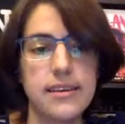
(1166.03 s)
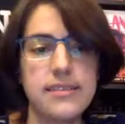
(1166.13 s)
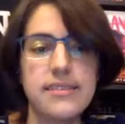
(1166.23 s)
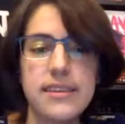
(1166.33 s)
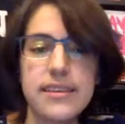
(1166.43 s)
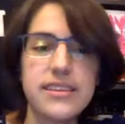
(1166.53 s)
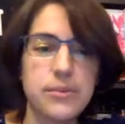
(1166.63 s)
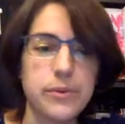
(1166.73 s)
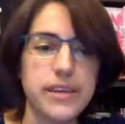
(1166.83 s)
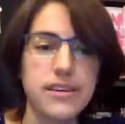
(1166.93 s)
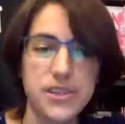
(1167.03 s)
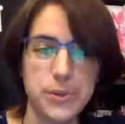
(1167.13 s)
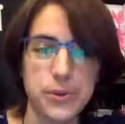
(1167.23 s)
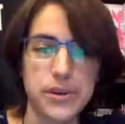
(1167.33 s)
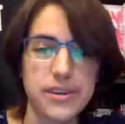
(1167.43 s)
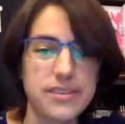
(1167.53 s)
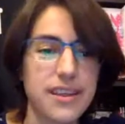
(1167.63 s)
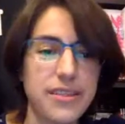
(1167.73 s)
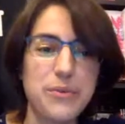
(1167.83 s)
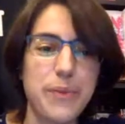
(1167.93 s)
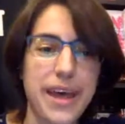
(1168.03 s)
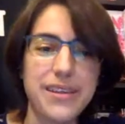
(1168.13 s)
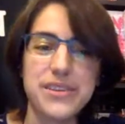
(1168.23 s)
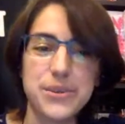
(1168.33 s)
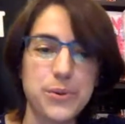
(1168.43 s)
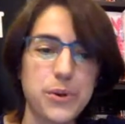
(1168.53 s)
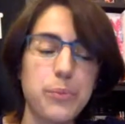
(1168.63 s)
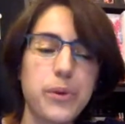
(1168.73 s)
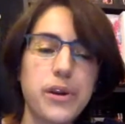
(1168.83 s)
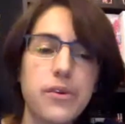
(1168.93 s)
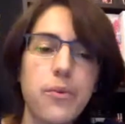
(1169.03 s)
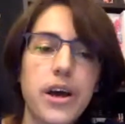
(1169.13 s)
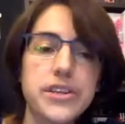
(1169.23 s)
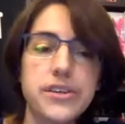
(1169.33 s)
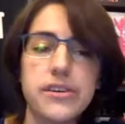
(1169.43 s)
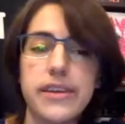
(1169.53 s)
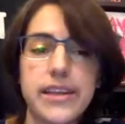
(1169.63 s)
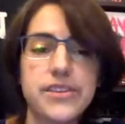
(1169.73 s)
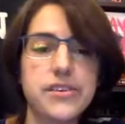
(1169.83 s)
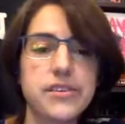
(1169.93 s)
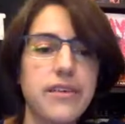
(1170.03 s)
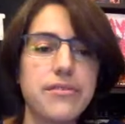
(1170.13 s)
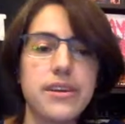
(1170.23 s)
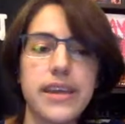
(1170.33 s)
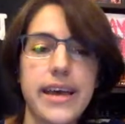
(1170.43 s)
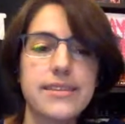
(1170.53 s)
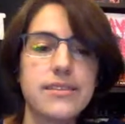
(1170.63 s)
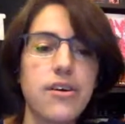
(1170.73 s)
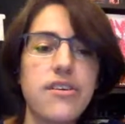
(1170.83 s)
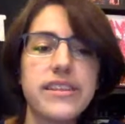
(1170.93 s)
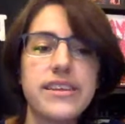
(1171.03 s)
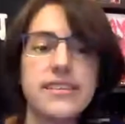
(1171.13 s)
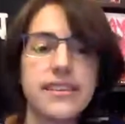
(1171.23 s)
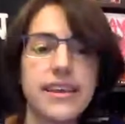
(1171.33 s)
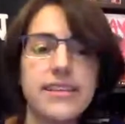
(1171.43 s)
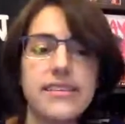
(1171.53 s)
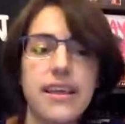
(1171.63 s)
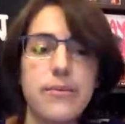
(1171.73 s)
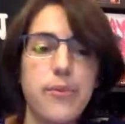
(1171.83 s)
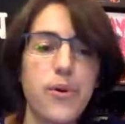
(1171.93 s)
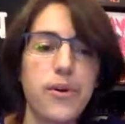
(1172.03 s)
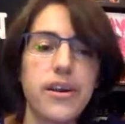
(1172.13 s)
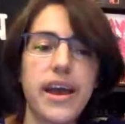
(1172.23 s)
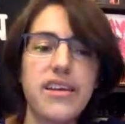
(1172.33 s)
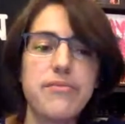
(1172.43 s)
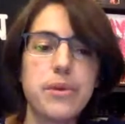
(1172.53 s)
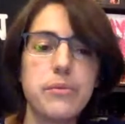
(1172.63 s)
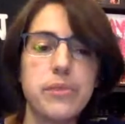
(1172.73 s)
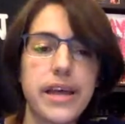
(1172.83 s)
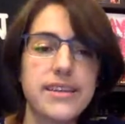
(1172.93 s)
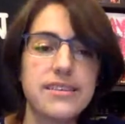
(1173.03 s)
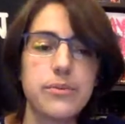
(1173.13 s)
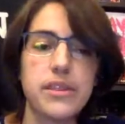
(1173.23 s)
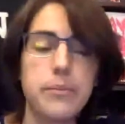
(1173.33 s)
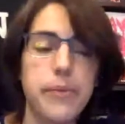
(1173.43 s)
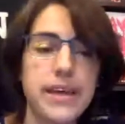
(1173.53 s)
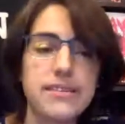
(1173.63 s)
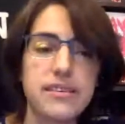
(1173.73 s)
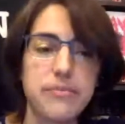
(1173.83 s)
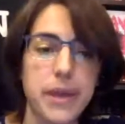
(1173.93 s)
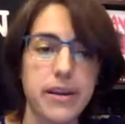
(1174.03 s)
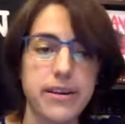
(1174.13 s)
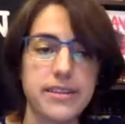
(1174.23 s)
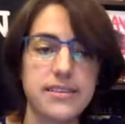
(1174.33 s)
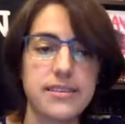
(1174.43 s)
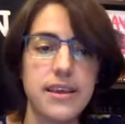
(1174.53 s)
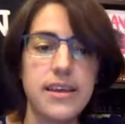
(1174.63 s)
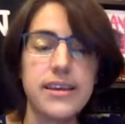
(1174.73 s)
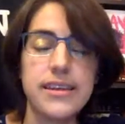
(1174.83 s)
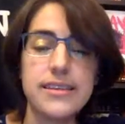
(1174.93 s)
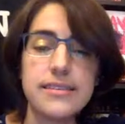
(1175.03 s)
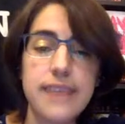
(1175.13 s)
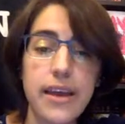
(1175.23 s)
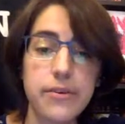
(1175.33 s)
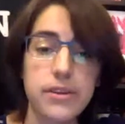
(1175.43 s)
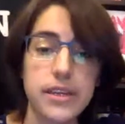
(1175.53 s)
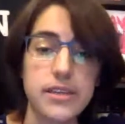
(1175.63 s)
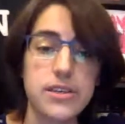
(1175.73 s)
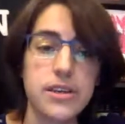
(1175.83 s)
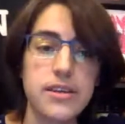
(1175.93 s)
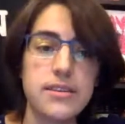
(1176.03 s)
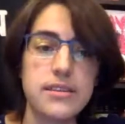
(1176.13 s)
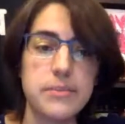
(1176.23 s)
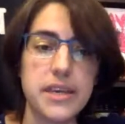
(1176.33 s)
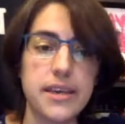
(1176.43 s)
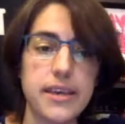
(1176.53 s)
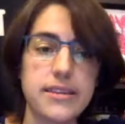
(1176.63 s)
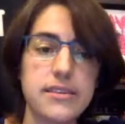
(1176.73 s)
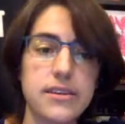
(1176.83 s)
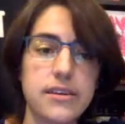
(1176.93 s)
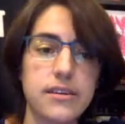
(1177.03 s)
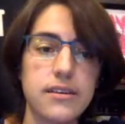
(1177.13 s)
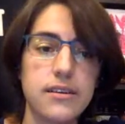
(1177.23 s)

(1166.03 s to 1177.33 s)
Sickly sweet, sure. Southern belle, sure. Bird watcher, nature lover, yes, all these things and more. I have been blessed with the best of parents. It is sacrilege to speak against her.